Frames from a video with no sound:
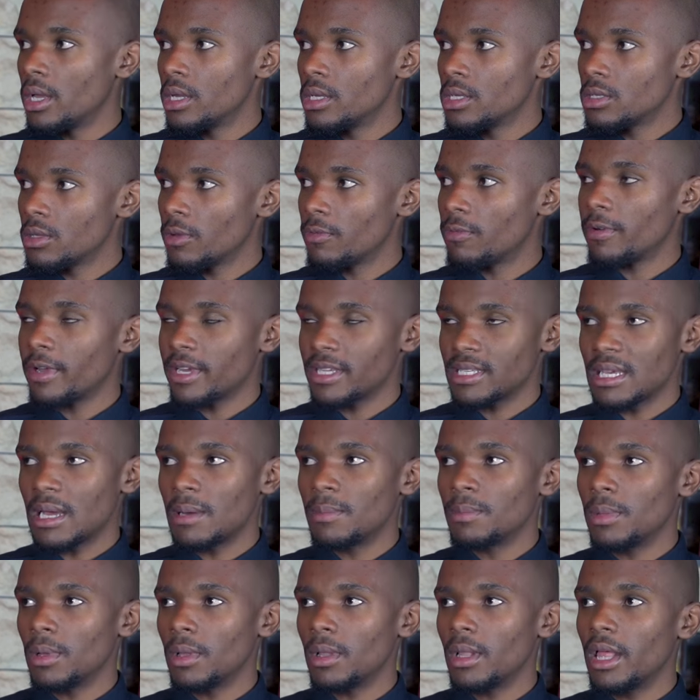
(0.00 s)
So for
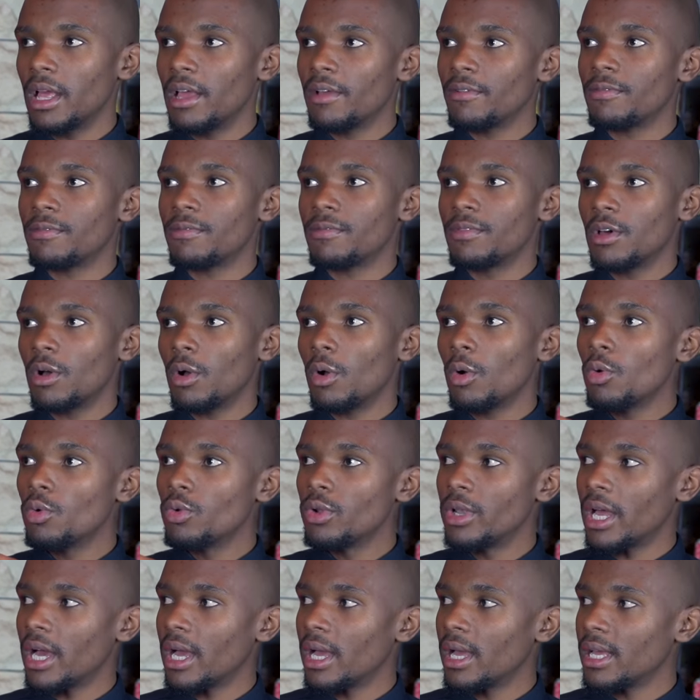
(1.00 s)
example, if the
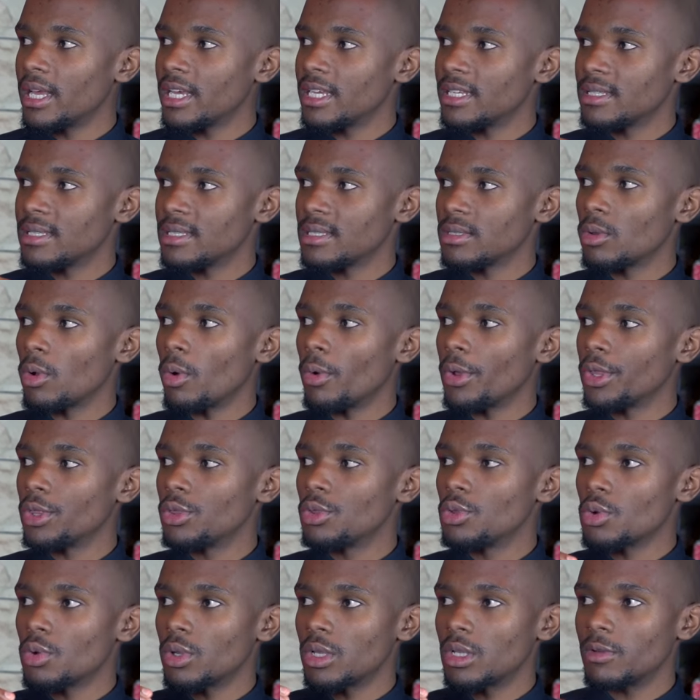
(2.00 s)
owner is going
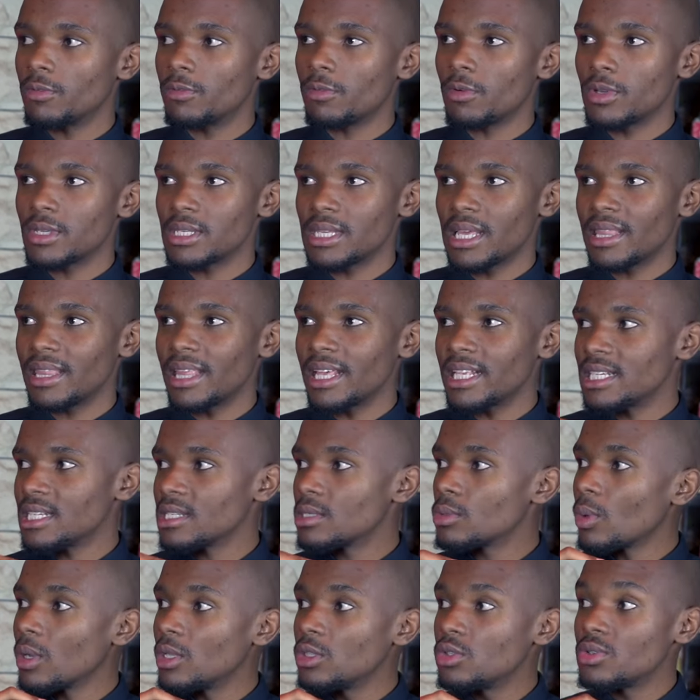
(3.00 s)
through a divorce and they
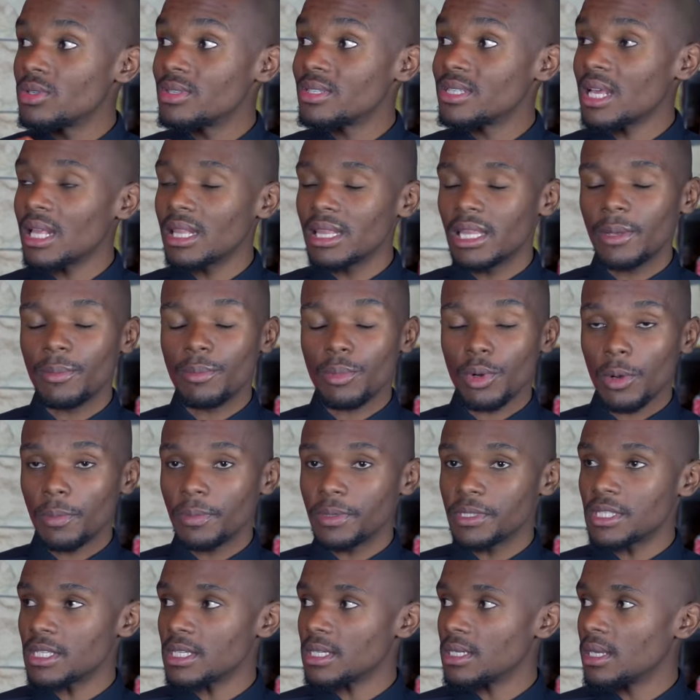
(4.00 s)
just want to sell their
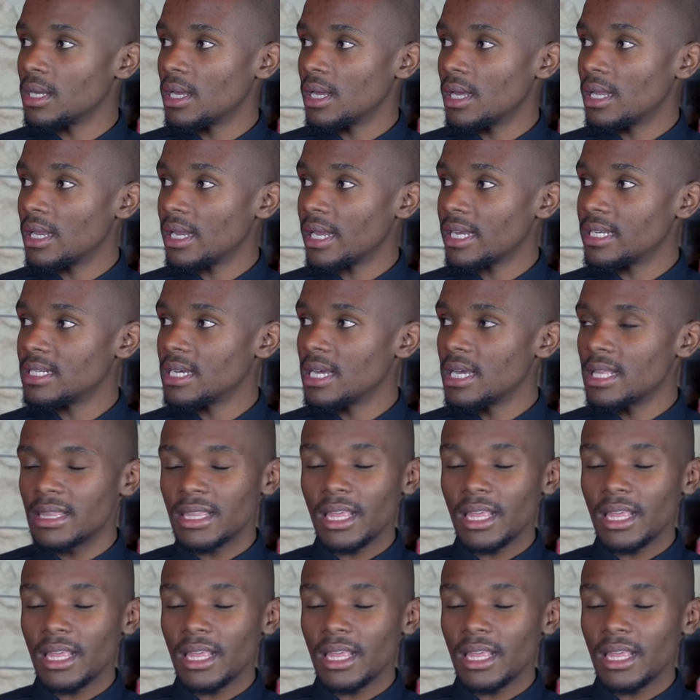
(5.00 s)
property, right?